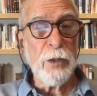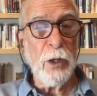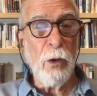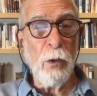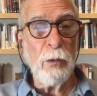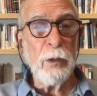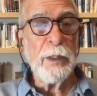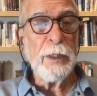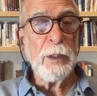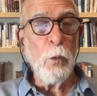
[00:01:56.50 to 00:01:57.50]
as the
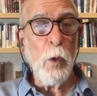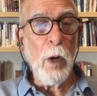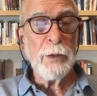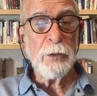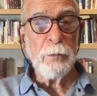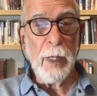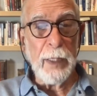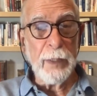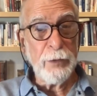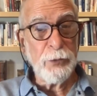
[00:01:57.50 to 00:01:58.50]
only white
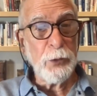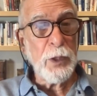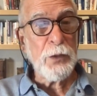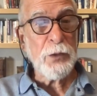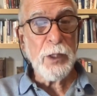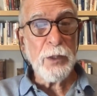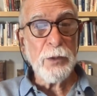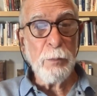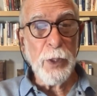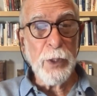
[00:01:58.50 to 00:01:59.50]
man, as you can see in
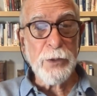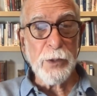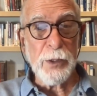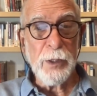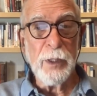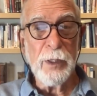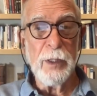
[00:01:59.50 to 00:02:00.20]
the picture,